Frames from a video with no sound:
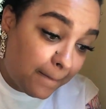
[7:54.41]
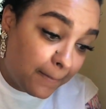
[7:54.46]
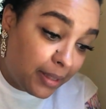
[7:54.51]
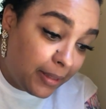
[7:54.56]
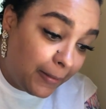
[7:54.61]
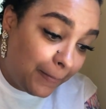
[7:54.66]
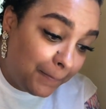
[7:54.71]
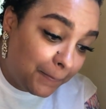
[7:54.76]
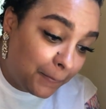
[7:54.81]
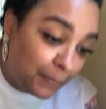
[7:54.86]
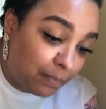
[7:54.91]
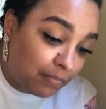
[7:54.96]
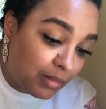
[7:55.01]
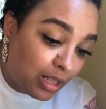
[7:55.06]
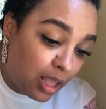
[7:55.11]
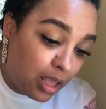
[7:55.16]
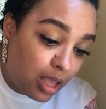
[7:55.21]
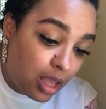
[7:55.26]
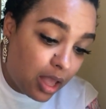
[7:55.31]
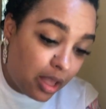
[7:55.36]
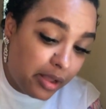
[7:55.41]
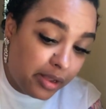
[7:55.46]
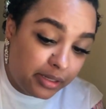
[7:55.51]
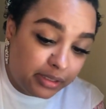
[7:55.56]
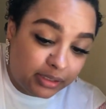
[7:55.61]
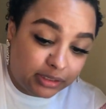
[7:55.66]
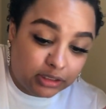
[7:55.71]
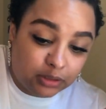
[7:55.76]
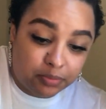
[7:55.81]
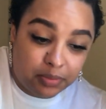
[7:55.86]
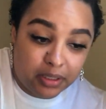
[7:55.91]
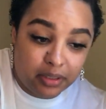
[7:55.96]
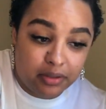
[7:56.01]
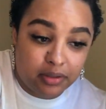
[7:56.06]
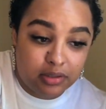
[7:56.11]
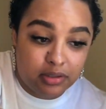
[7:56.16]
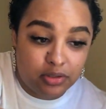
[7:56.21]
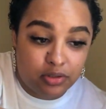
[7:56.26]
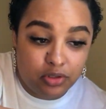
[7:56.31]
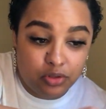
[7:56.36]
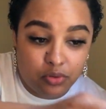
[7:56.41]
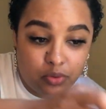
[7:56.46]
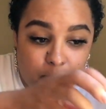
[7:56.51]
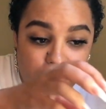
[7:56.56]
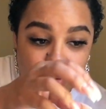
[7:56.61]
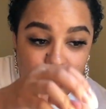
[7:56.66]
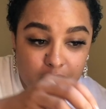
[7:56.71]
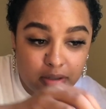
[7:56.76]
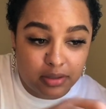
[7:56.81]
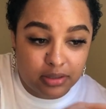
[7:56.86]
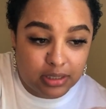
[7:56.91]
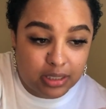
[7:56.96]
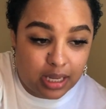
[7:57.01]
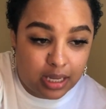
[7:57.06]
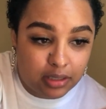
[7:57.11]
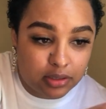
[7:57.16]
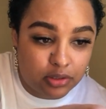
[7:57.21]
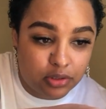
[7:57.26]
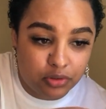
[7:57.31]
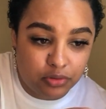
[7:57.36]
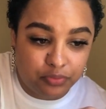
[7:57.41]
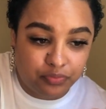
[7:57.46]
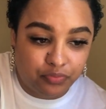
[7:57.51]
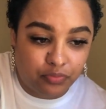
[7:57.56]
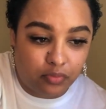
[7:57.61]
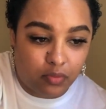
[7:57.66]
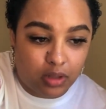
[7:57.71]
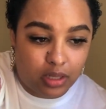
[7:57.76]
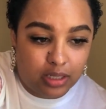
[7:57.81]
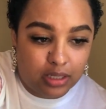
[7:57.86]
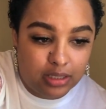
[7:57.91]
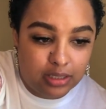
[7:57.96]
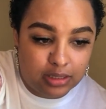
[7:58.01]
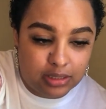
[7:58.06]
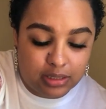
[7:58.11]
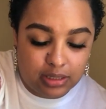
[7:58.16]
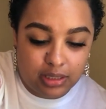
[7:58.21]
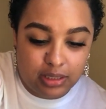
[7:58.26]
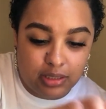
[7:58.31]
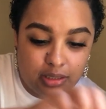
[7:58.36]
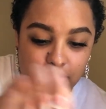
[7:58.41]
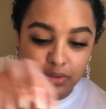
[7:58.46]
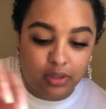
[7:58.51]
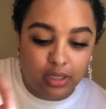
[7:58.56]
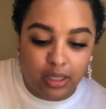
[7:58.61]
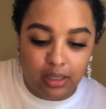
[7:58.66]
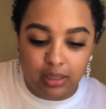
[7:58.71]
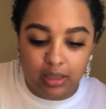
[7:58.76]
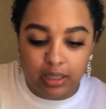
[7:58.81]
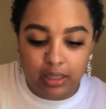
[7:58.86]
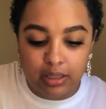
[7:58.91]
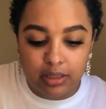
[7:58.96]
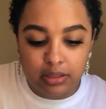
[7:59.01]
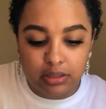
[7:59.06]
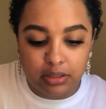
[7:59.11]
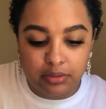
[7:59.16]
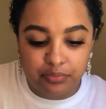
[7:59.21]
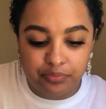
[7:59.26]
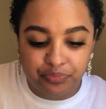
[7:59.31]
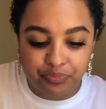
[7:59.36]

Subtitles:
But as parents do what parents gotta do. My hand's sticky on that glass.